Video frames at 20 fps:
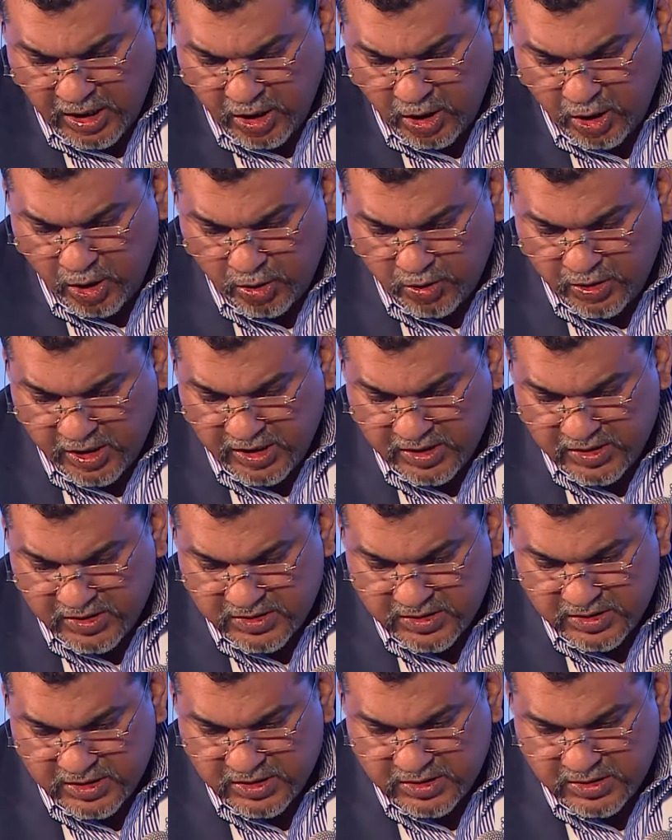You know,
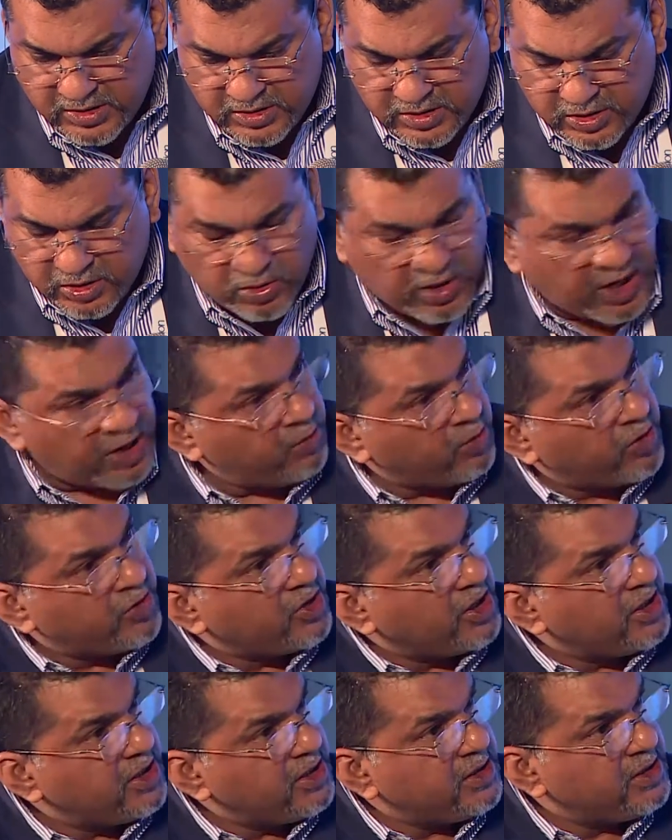there's, so I won't
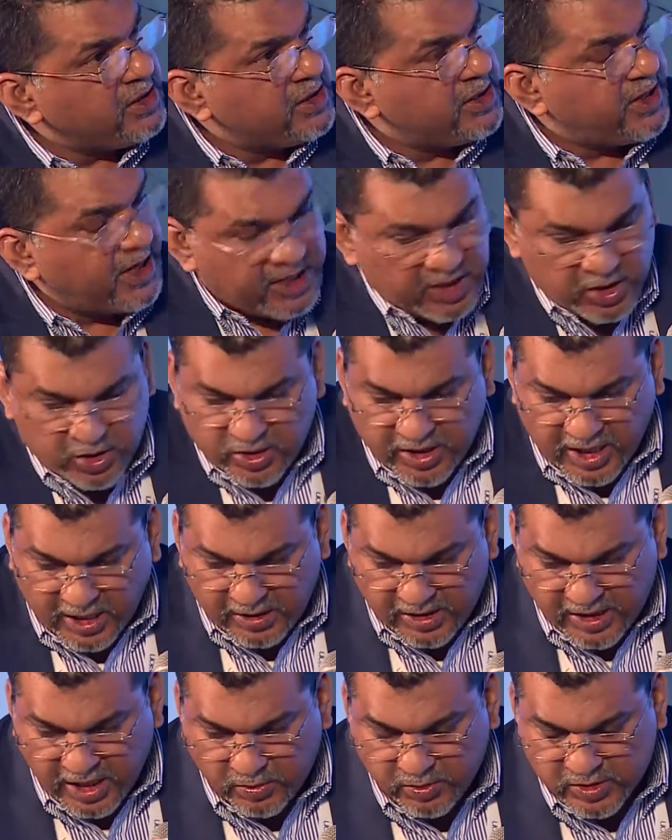really dig into
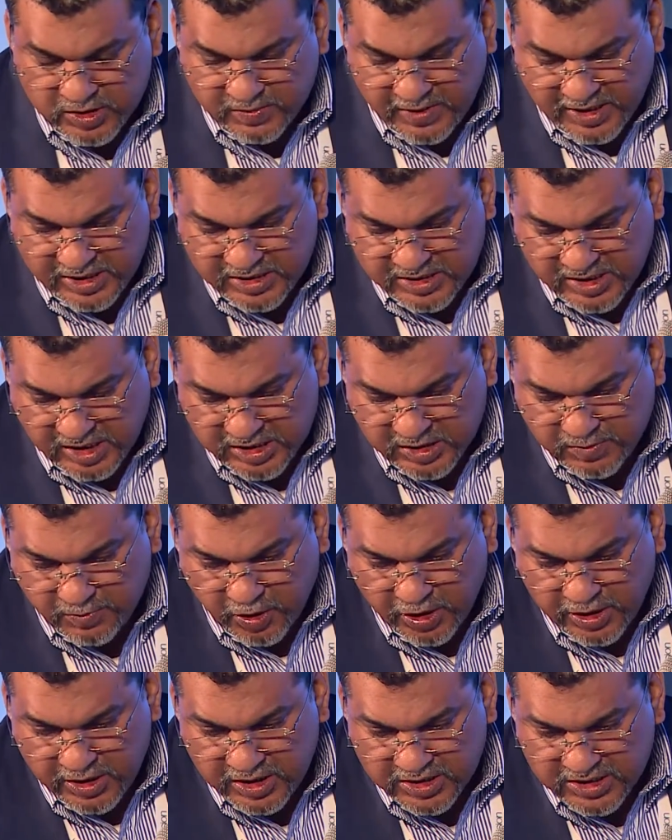that. That was my sixth
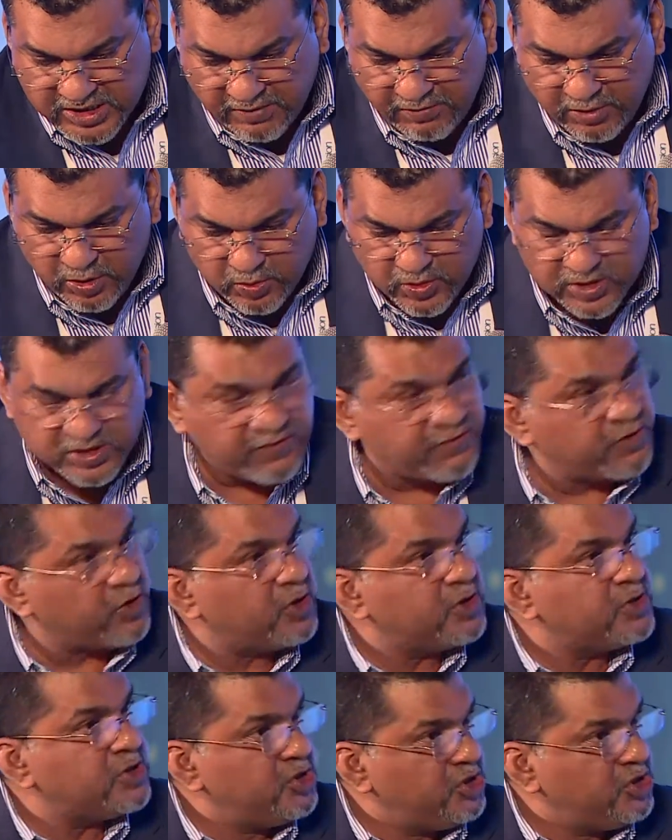point. The seventh was, of course,